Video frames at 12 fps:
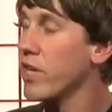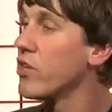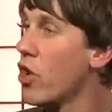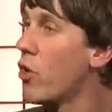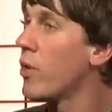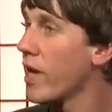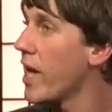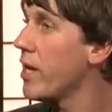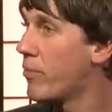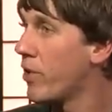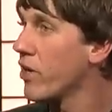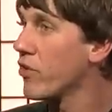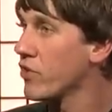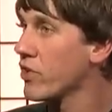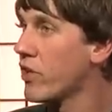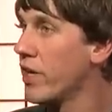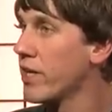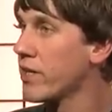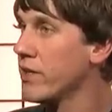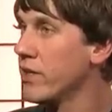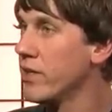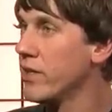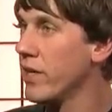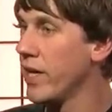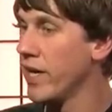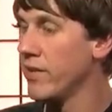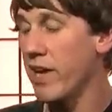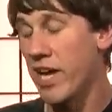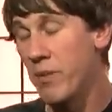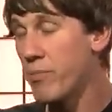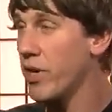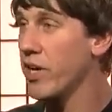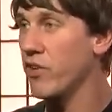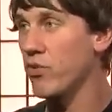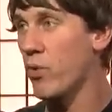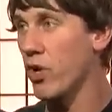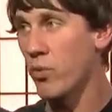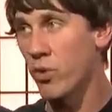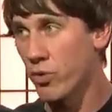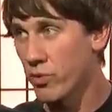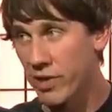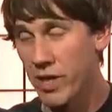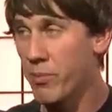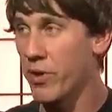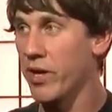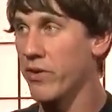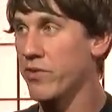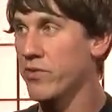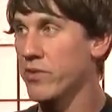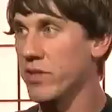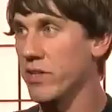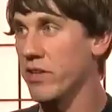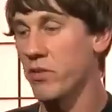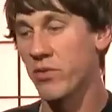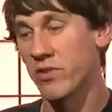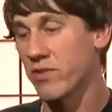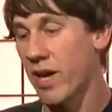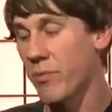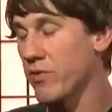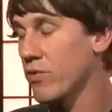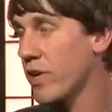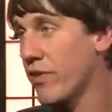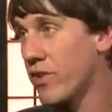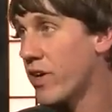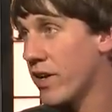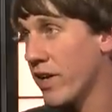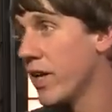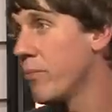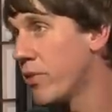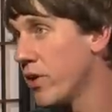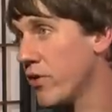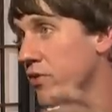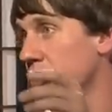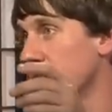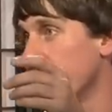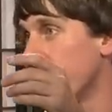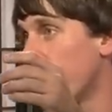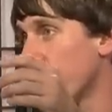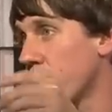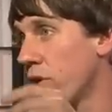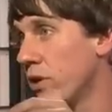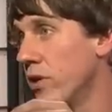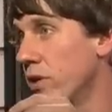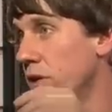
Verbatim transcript: they know what A players look like and A players want to work with A players. And like, it just happens that we have a lot of A players at, at Foursquare.